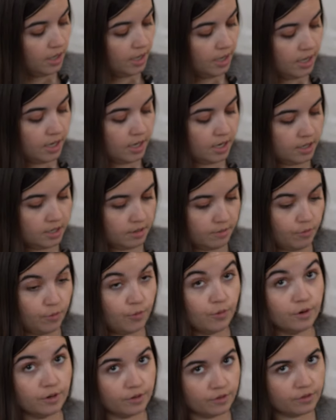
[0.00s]
and
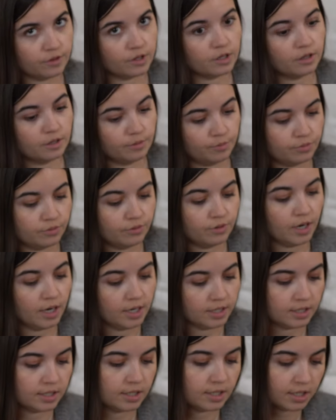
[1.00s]
worth the
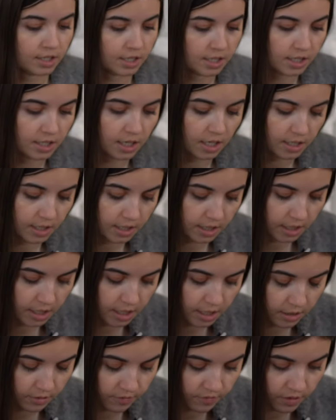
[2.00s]
price. Like, guys,
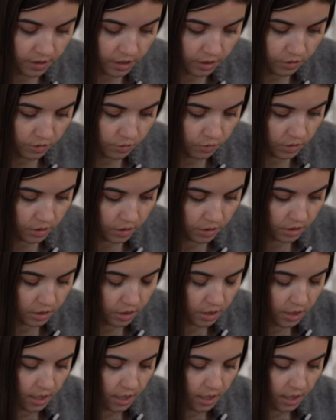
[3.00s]
this is a very good one.